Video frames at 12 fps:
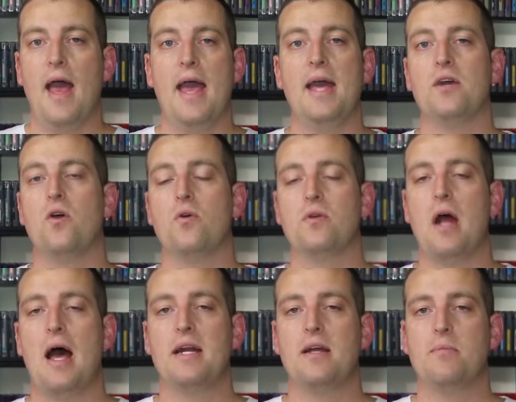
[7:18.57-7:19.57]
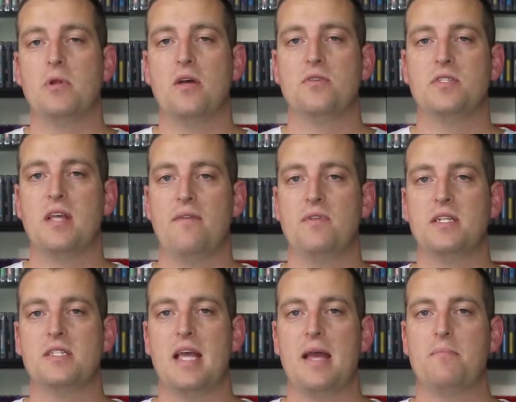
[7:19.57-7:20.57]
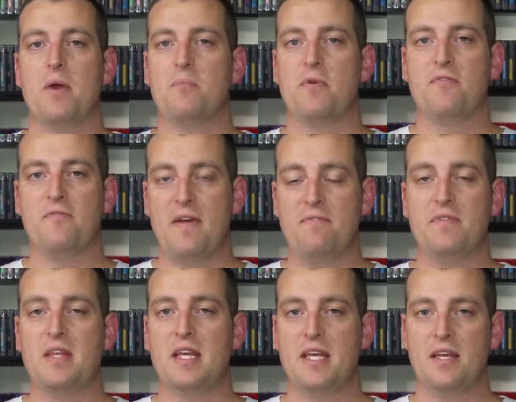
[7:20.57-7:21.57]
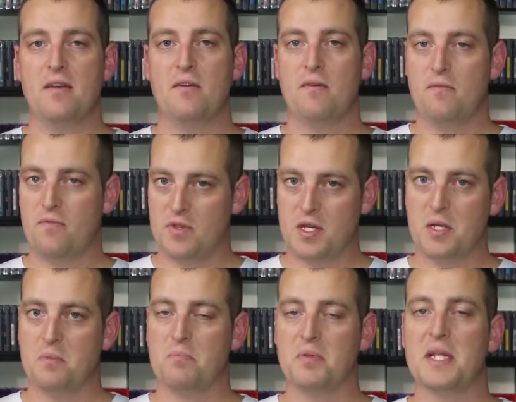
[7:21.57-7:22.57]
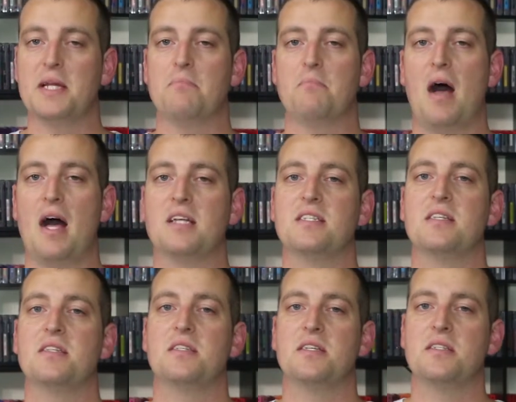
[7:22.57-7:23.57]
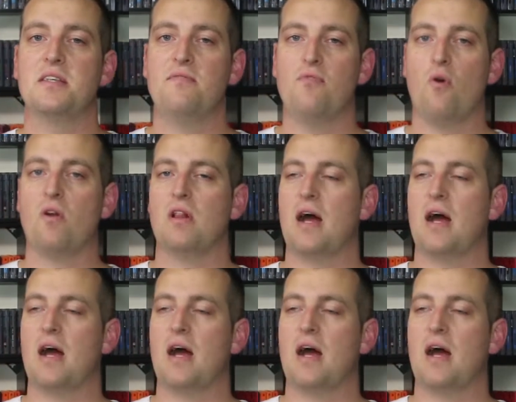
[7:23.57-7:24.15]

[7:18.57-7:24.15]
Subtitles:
And GoldenEye 007 is game number 50 for the Complete in Box N64